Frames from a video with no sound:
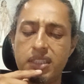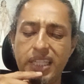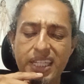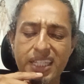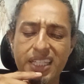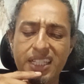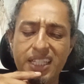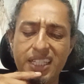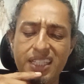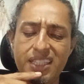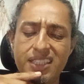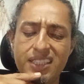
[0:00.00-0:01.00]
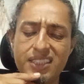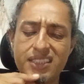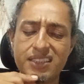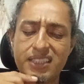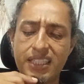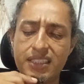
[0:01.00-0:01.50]
Taking in this
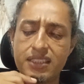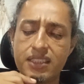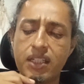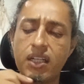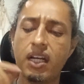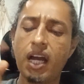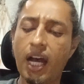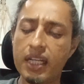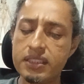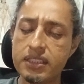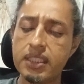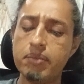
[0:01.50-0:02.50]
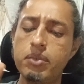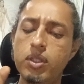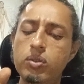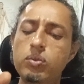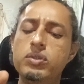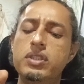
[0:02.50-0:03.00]
sense, the concept
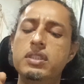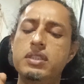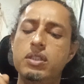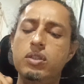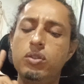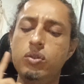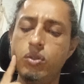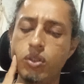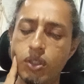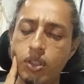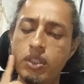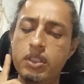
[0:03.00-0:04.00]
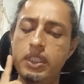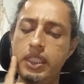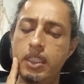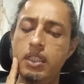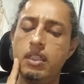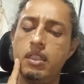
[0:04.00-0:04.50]
loses a good
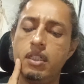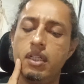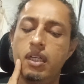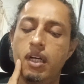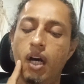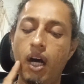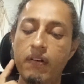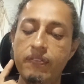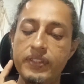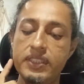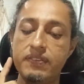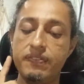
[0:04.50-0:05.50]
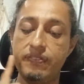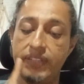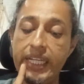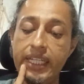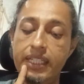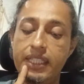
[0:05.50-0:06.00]
deal of its
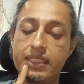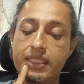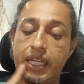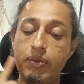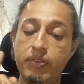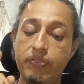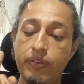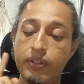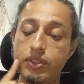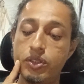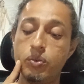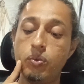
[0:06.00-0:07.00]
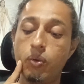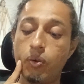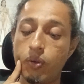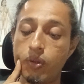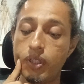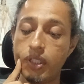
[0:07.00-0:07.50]
vagueness and refers to
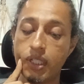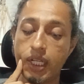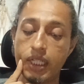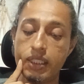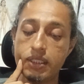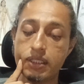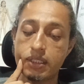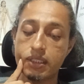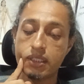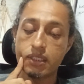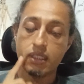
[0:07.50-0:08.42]
ordinance,